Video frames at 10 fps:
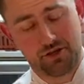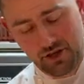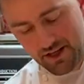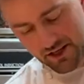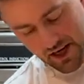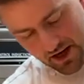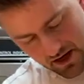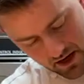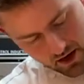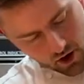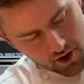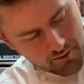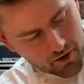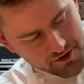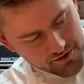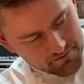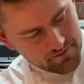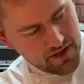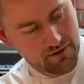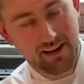cheesecake on the bottom.
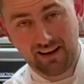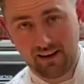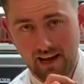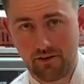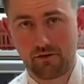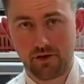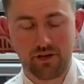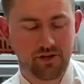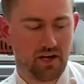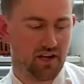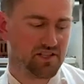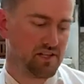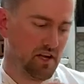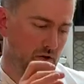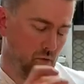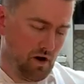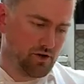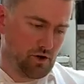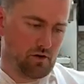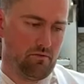Lovely little layer of ginger nuts, white
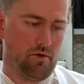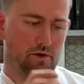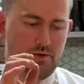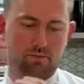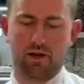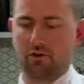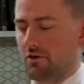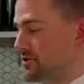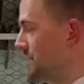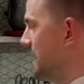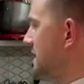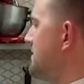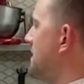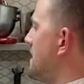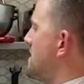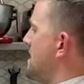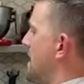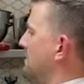chocolate mousse, blood orange jelly. A